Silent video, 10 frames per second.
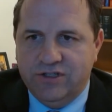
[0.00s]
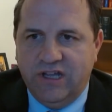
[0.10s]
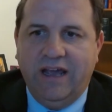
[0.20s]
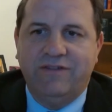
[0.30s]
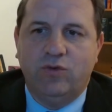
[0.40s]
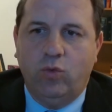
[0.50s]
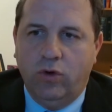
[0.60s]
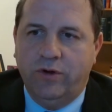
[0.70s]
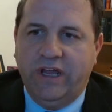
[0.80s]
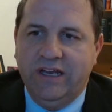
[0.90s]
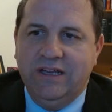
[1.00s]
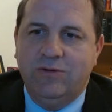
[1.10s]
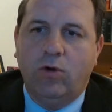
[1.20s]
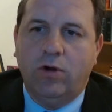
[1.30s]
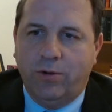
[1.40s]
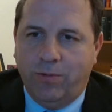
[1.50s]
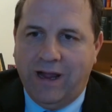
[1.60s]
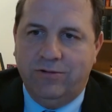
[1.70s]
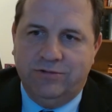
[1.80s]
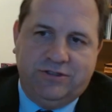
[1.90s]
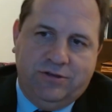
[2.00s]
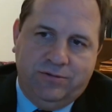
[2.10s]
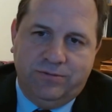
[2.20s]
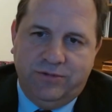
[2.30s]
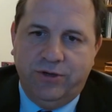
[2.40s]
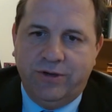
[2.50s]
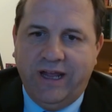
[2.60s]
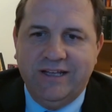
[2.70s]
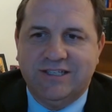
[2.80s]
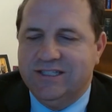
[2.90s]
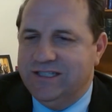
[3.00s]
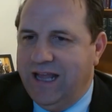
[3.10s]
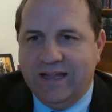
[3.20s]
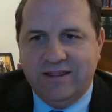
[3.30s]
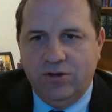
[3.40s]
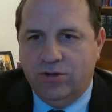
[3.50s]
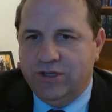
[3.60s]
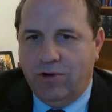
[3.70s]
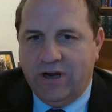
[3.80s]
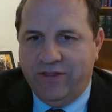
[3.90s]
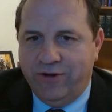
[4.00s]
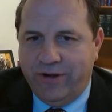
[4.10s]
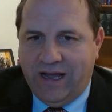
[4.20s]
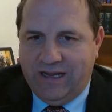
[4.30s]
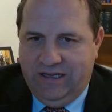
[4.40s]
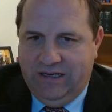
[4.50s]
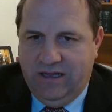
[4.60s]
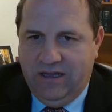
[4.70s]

They have to work in and work around. So your case is not the only one on their docket.